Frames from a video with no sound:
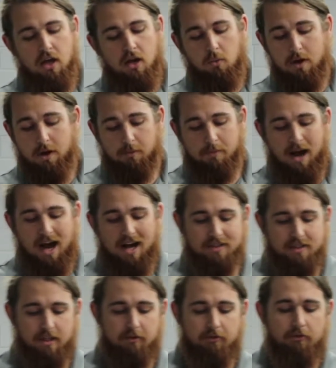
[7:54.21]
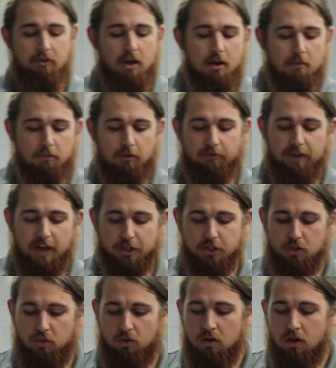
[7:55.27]
We are positive,
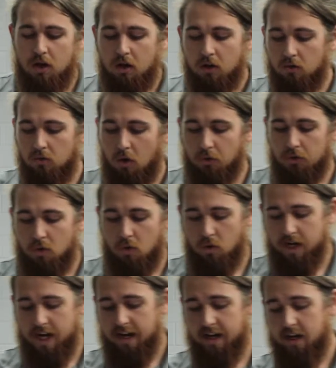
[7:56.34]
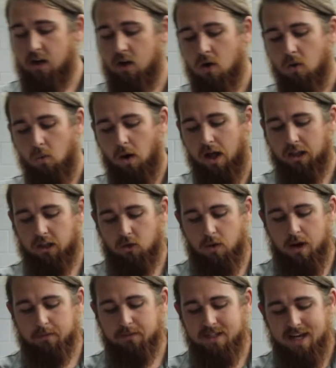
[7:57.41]
professional, growth-oriented,
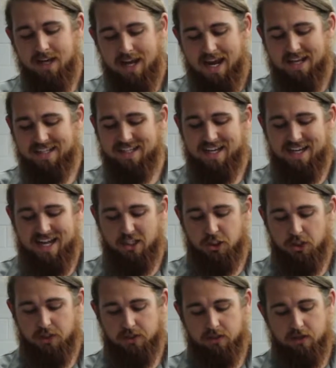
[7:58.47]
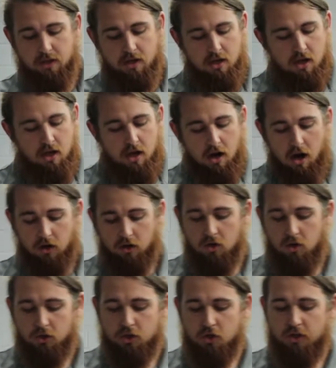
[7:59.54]
well-equipped, and tenacious. Our
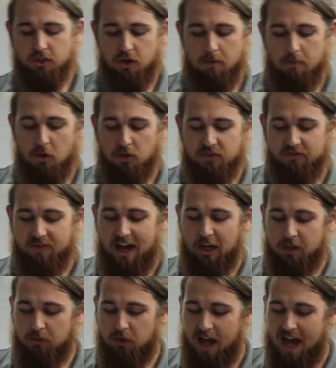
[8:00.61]
culture is our most valuable